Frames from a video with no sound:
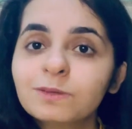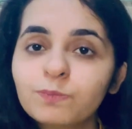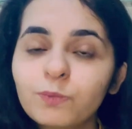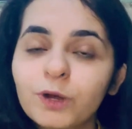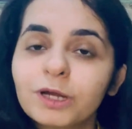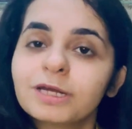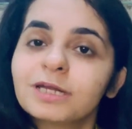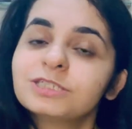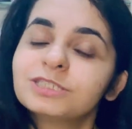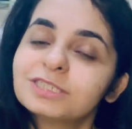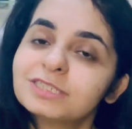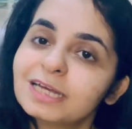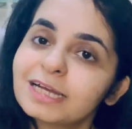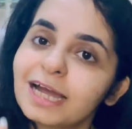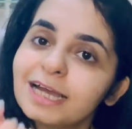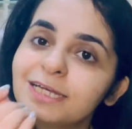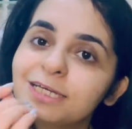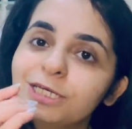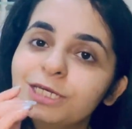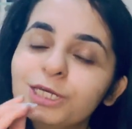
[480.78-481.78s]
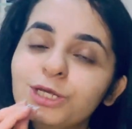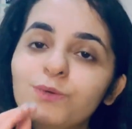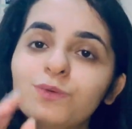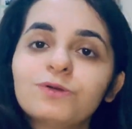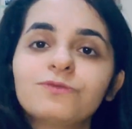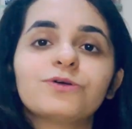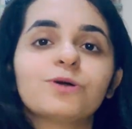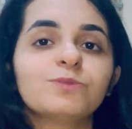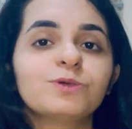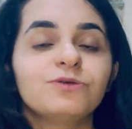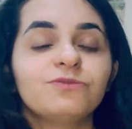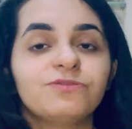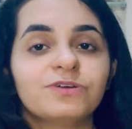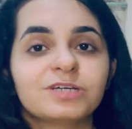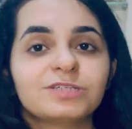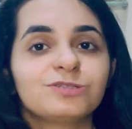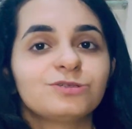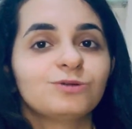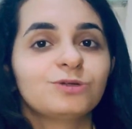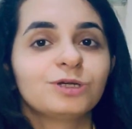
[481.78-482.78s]
point. And she's like, I knew it from your
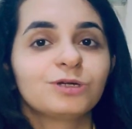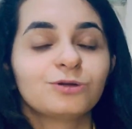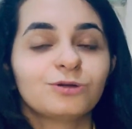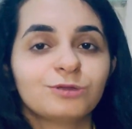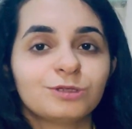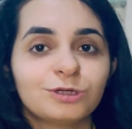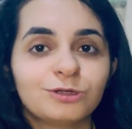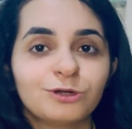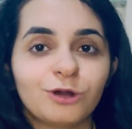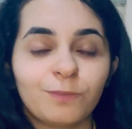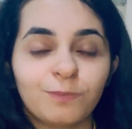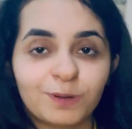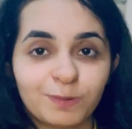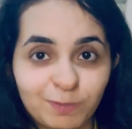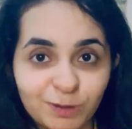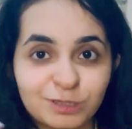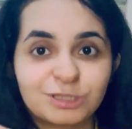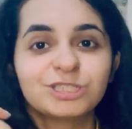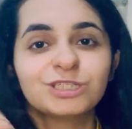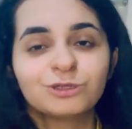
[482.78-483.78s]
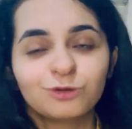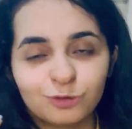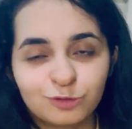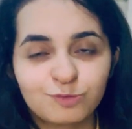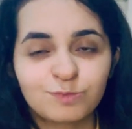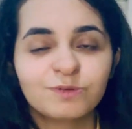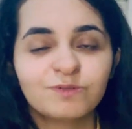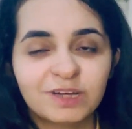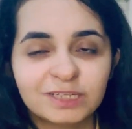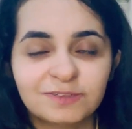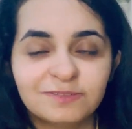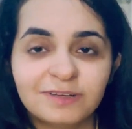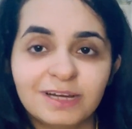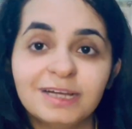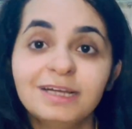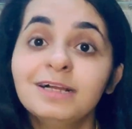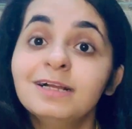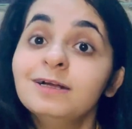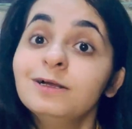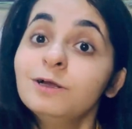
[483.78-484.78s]
face you didn't know the topic, because she knows me very
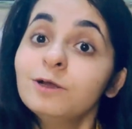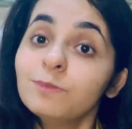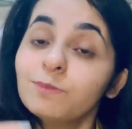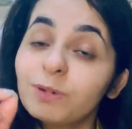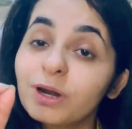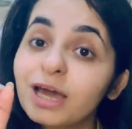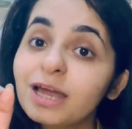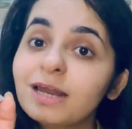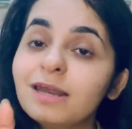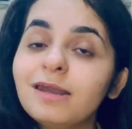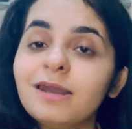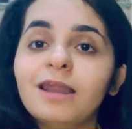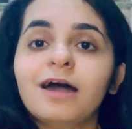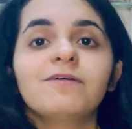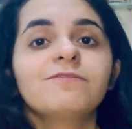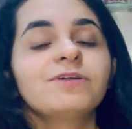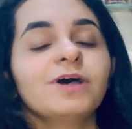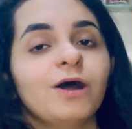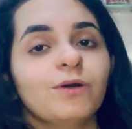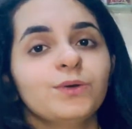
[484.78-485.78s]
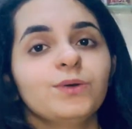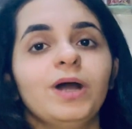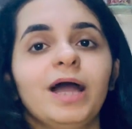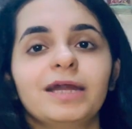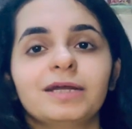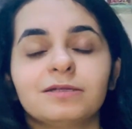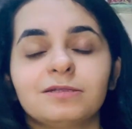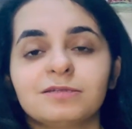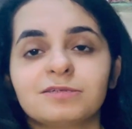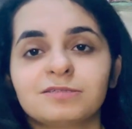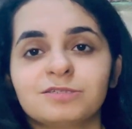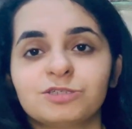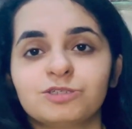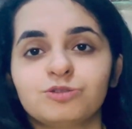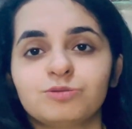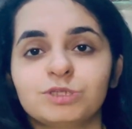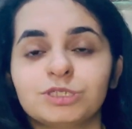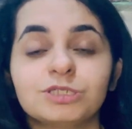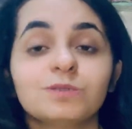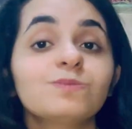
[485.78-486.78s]
well. But I loved how you handled the
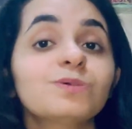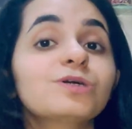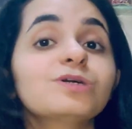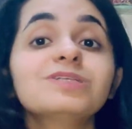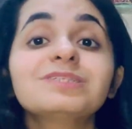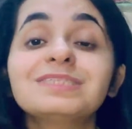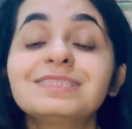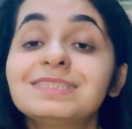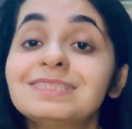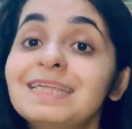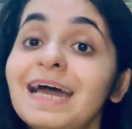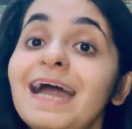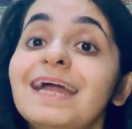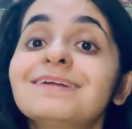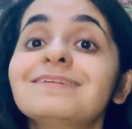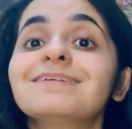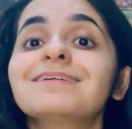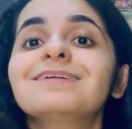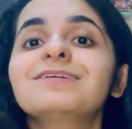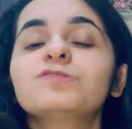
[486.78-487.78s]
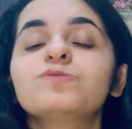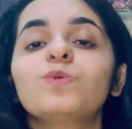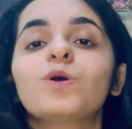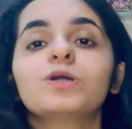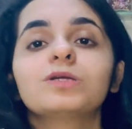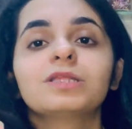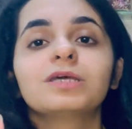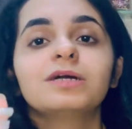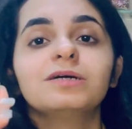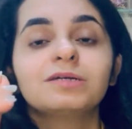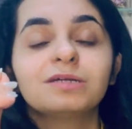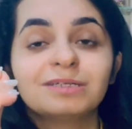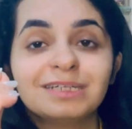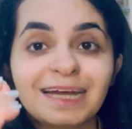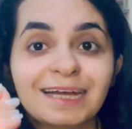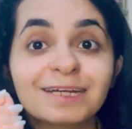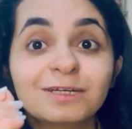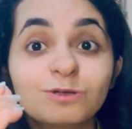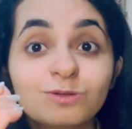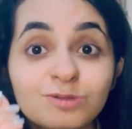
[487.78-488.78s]
situation, because that is what they are
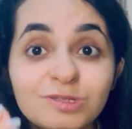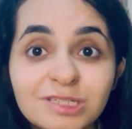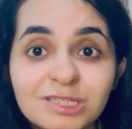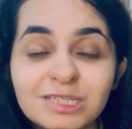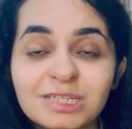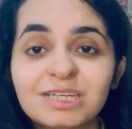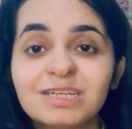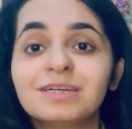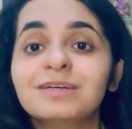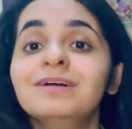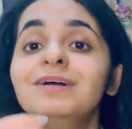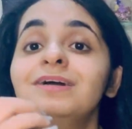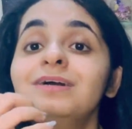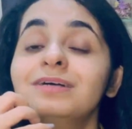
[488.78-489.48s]
trying to see.